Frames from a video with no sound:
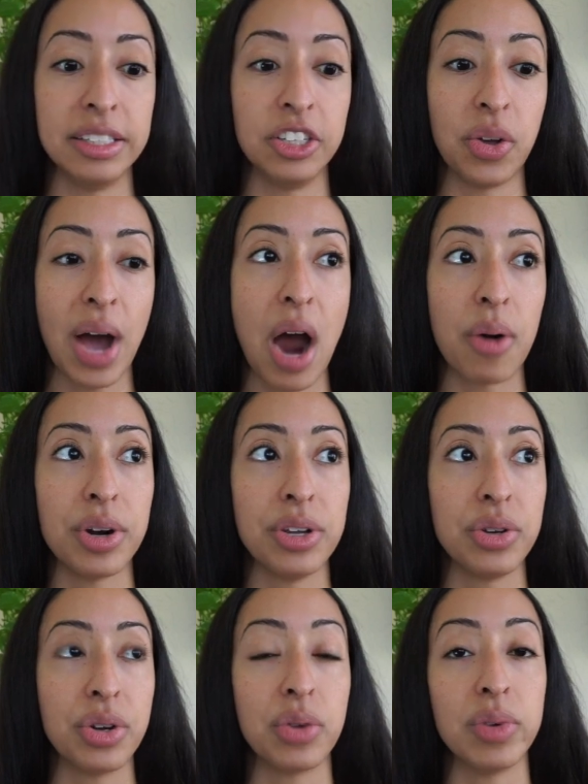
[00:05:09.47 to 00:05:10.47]
you know, how are you
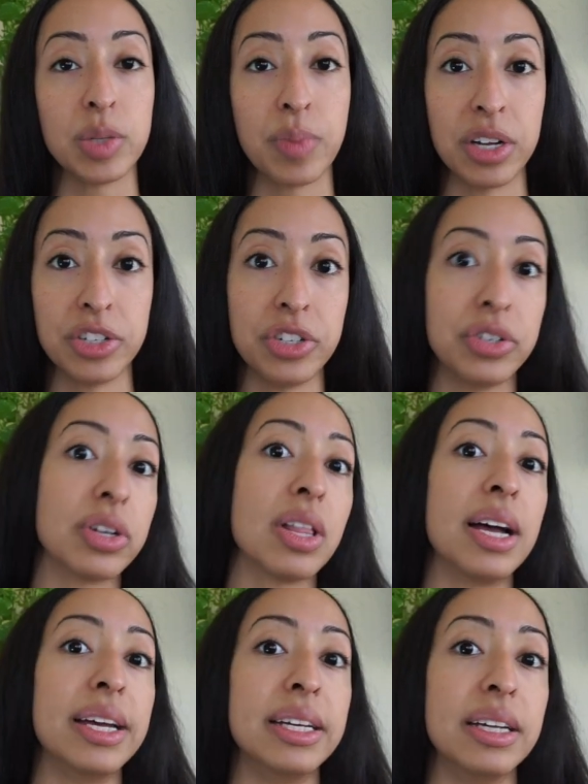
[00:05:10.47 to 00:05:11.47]
going to respond to your
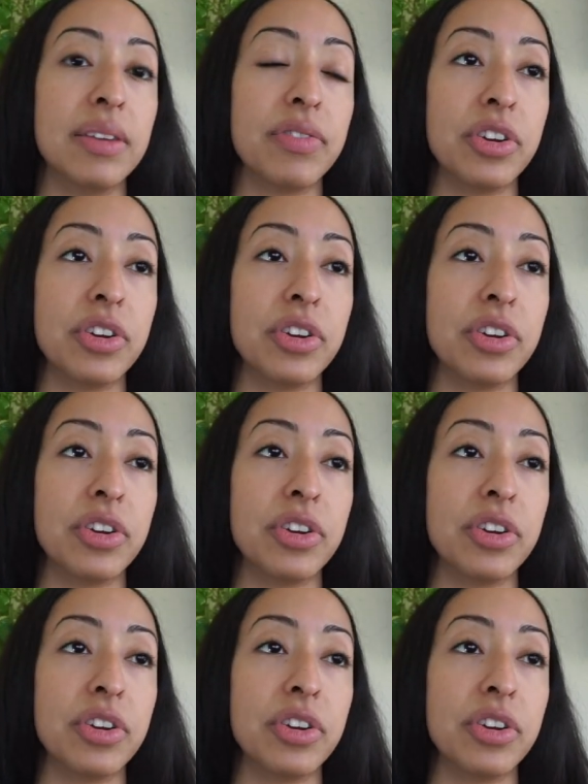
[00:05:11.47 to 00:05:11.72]
client if